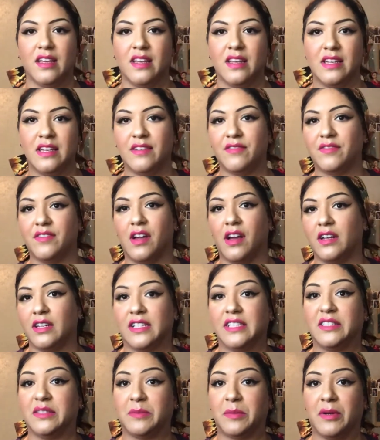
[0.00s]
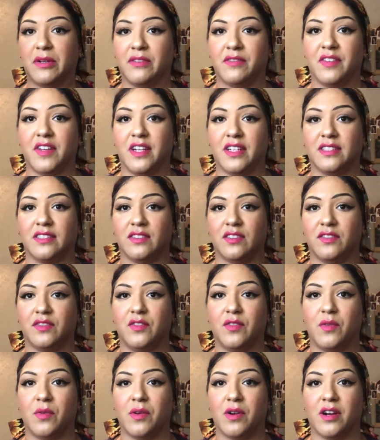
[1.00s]
If not, it's perfect
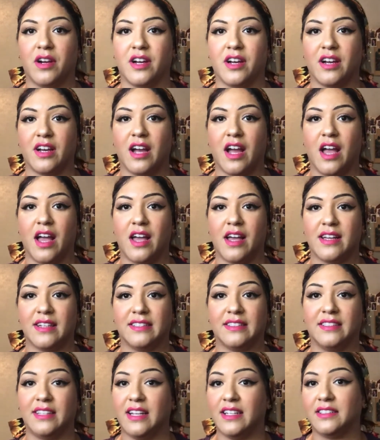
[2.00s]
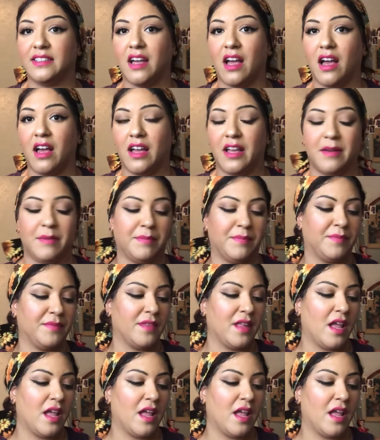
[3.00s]
for daytime.